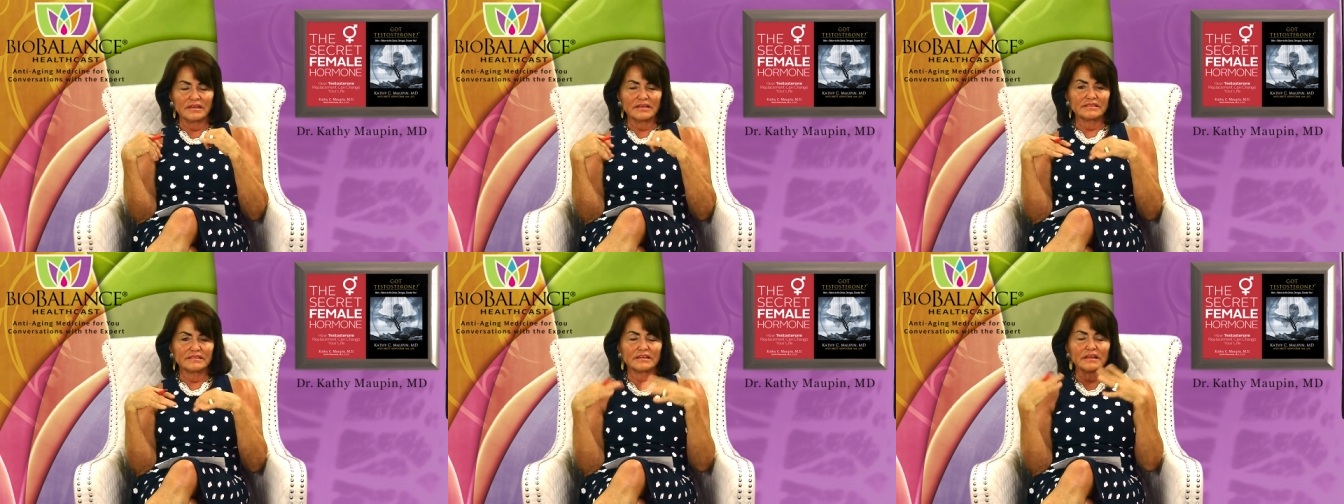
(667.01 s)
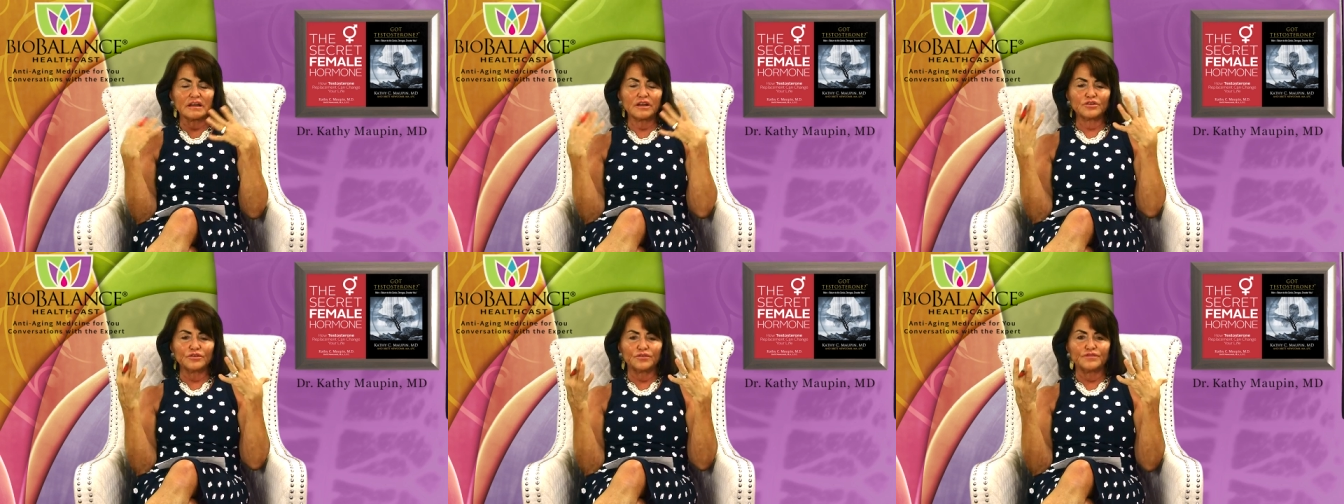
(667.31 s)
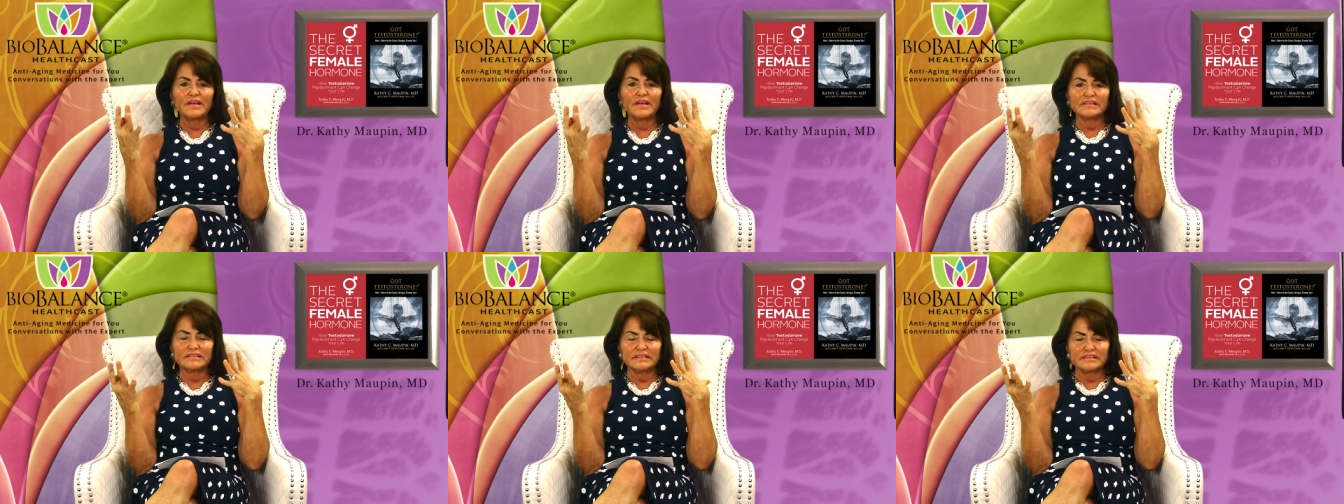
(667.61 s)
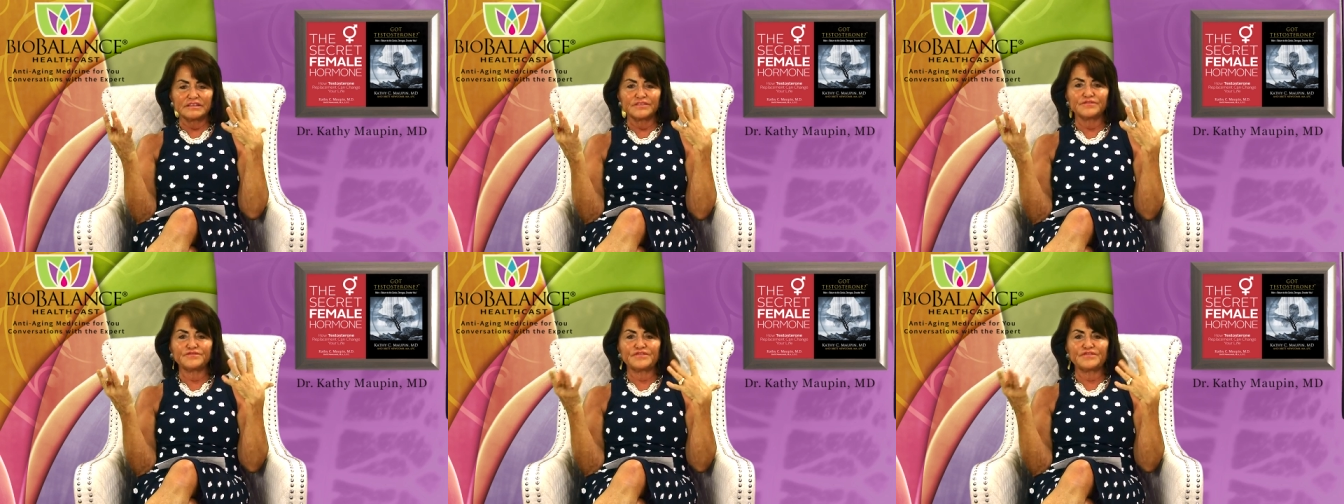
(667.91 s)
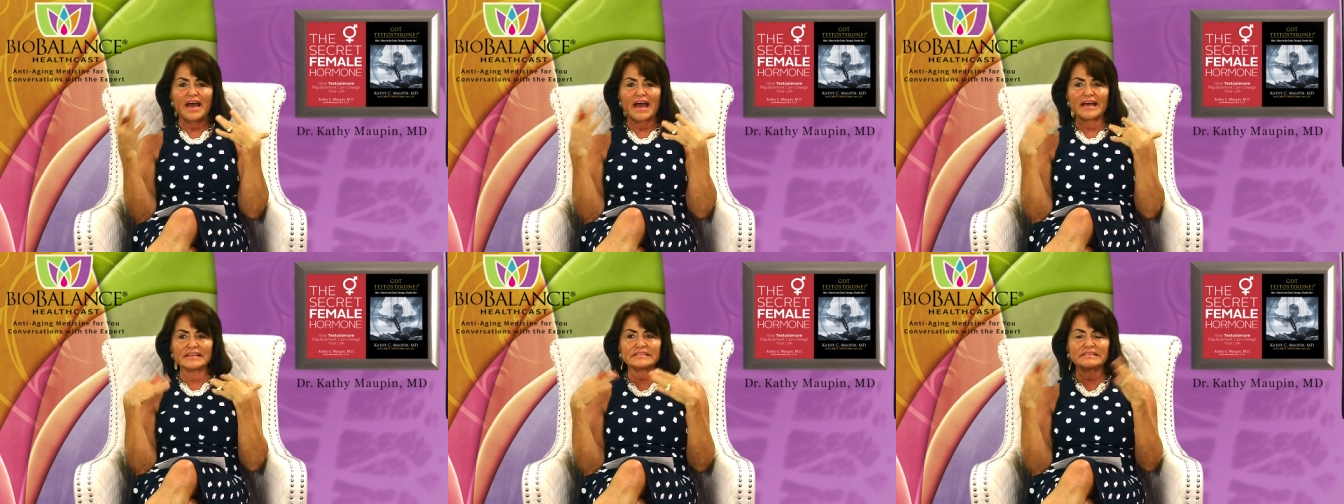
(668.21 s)
Skin on your face is the
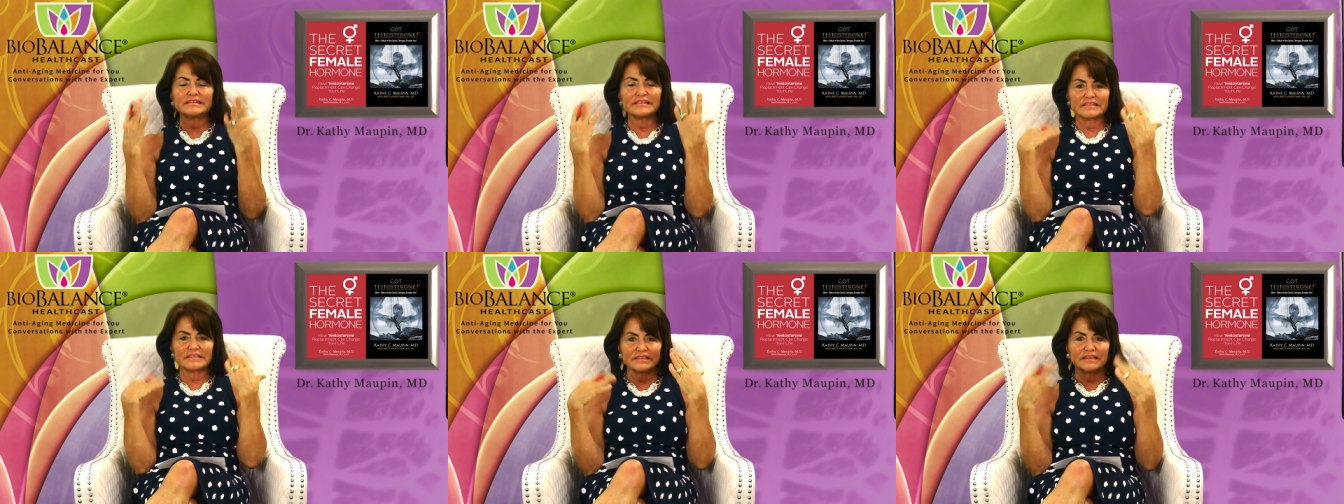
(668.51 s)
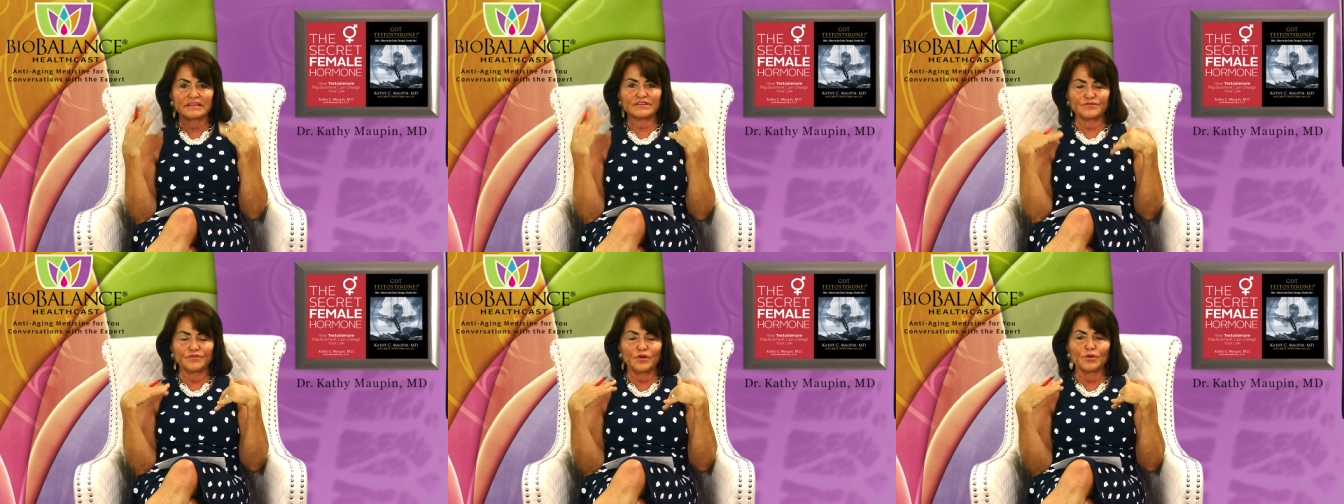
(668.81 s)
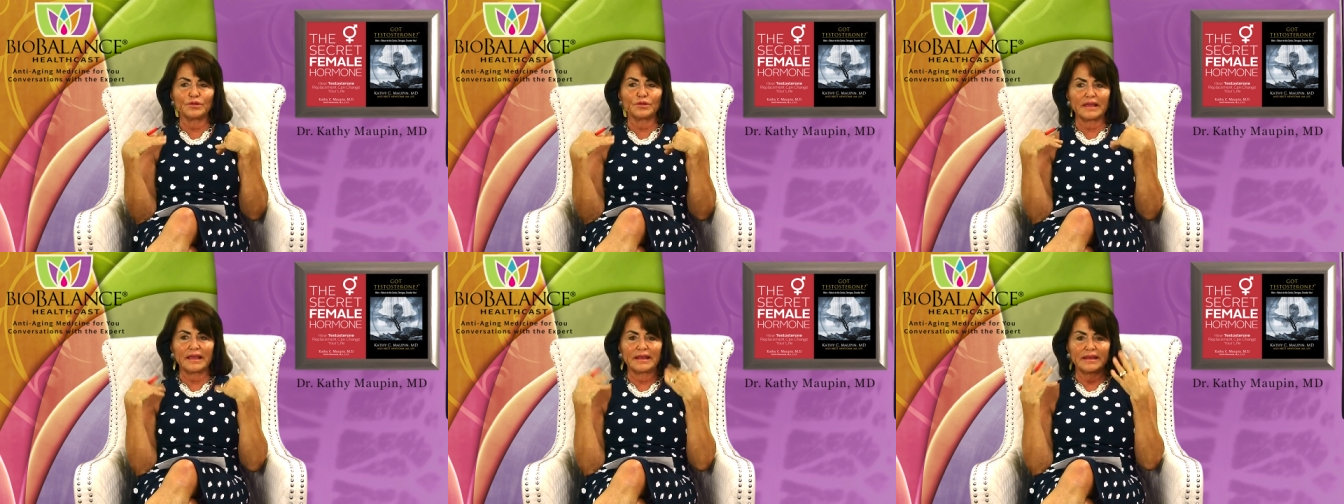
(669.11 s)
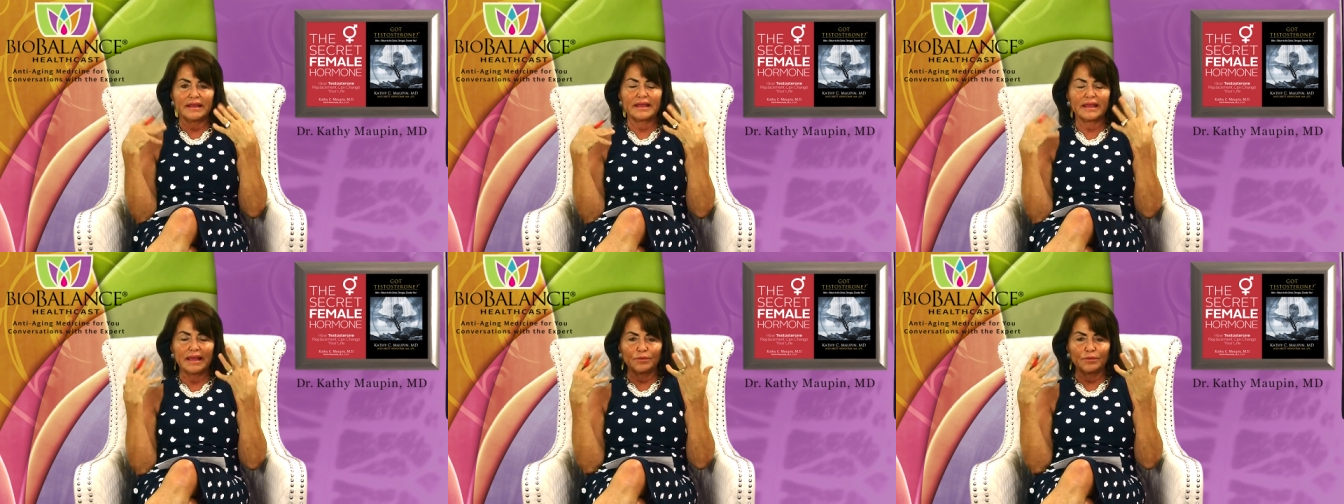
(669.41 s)
fastest exfoliating